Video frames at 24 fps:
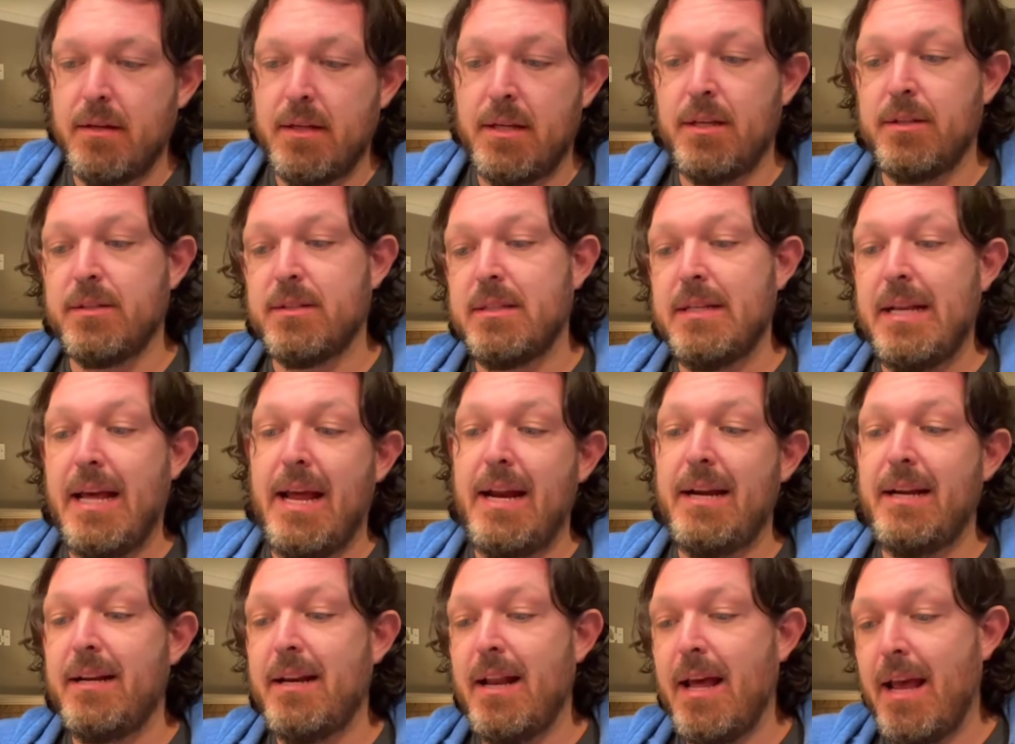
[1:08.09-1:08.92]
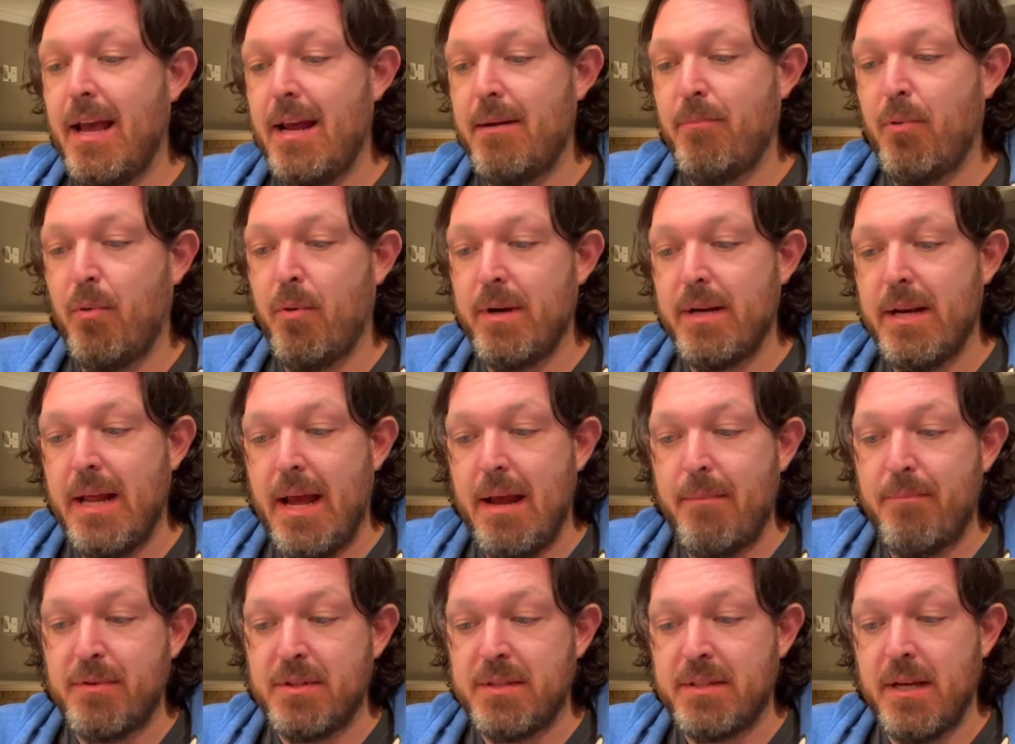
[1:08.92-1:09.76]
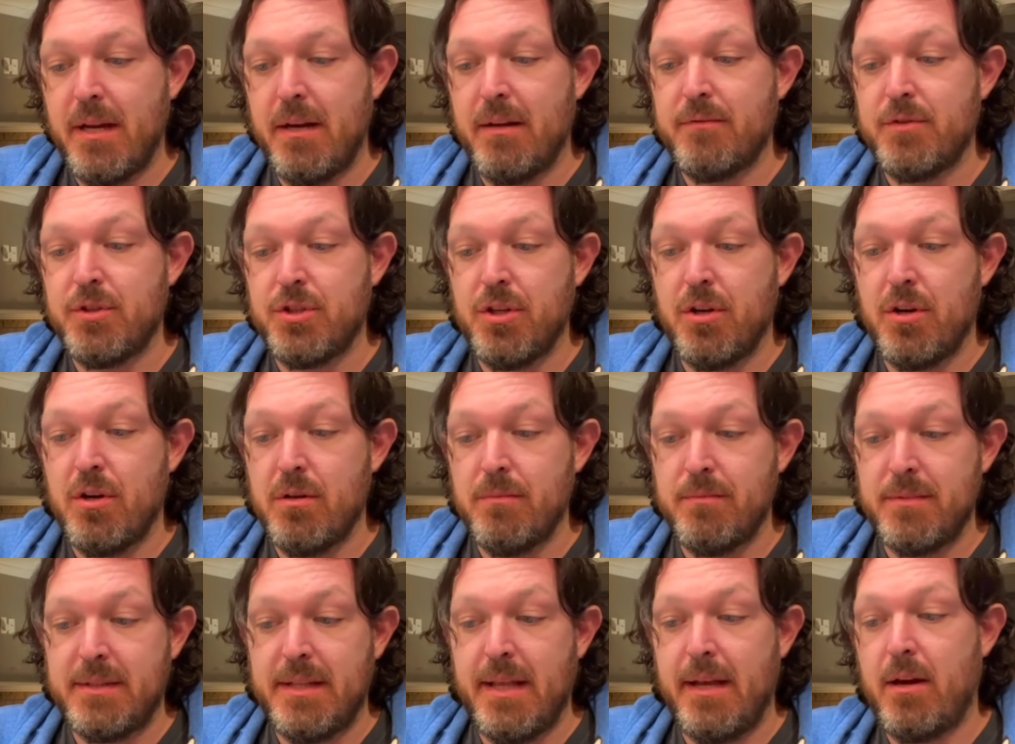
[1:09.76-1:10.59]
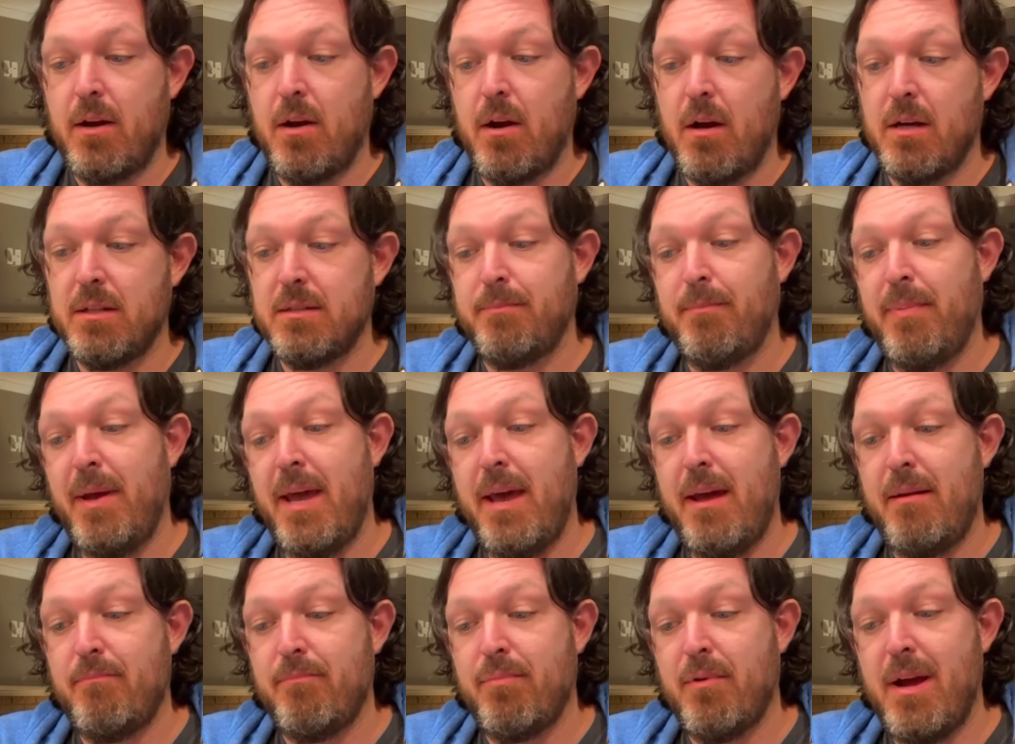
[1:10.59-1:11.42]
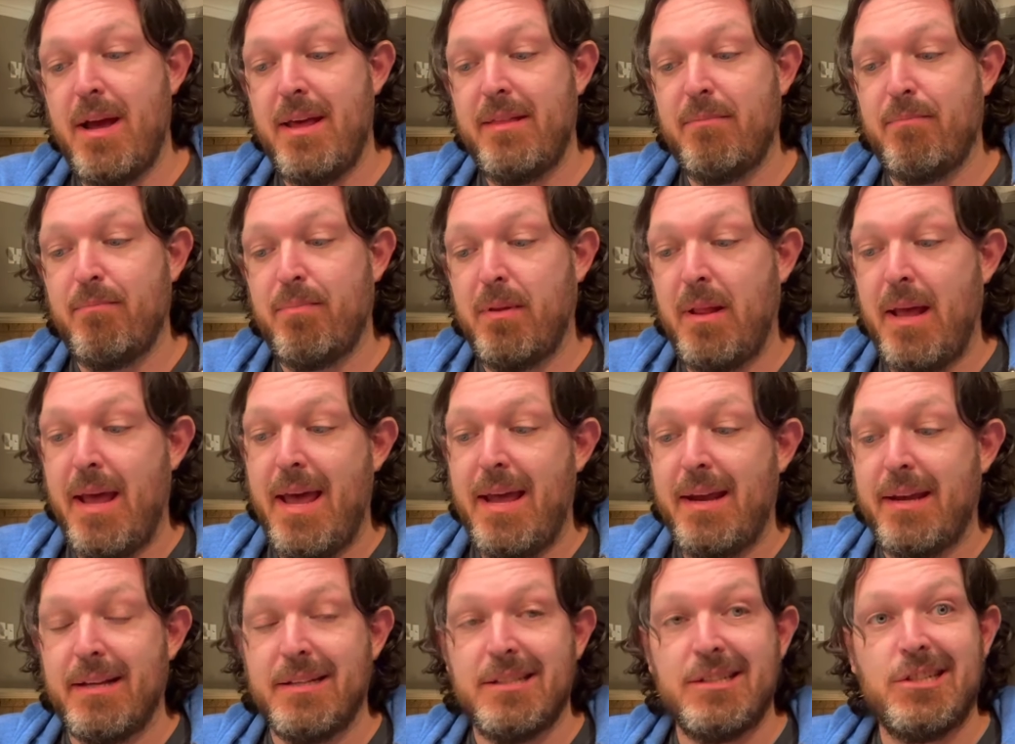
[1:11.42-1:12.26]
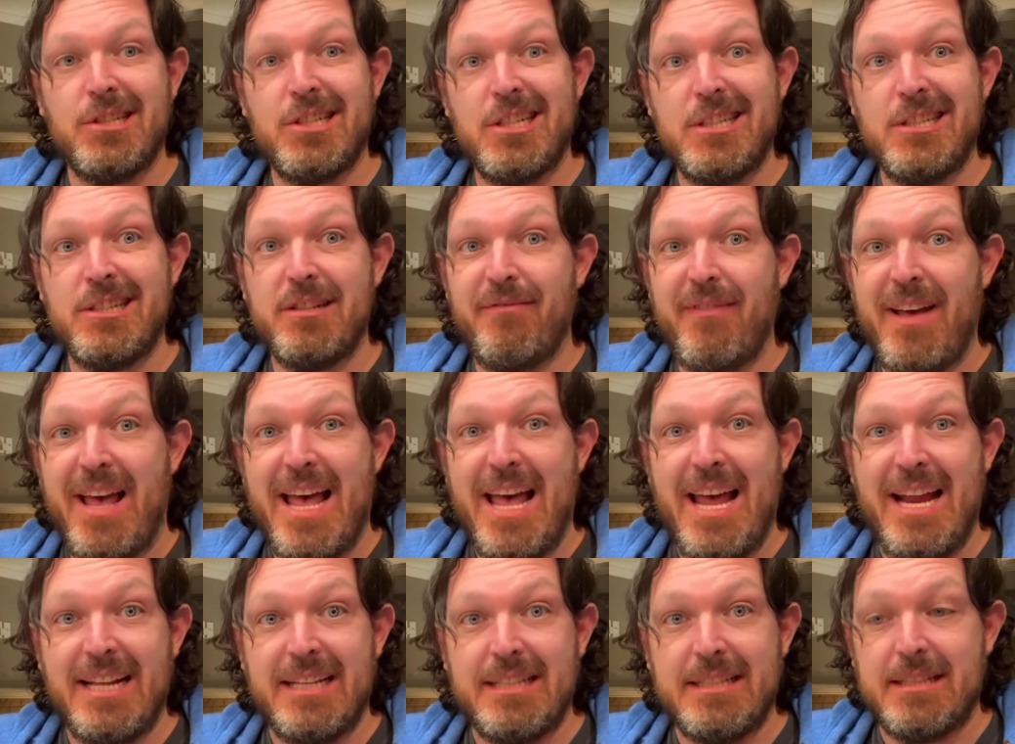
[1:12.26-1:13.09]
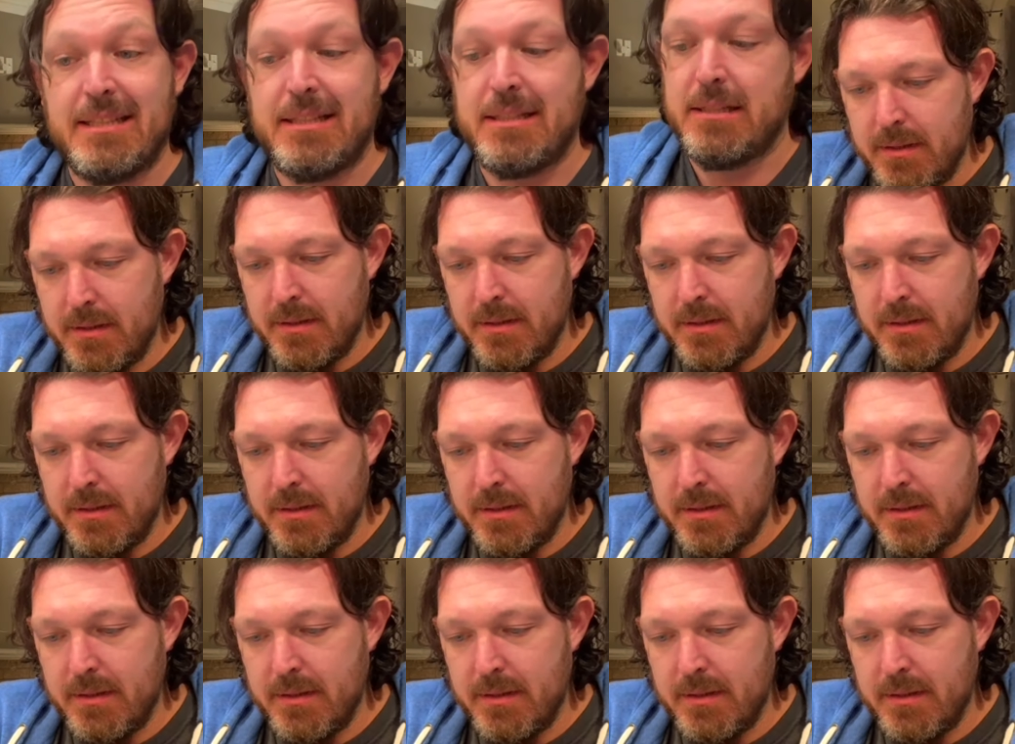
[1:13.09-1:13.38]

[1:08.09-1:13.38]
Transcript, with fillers: Kills 99.9% percent 09 of germs that cause bad breath, plaque, and gingivitis.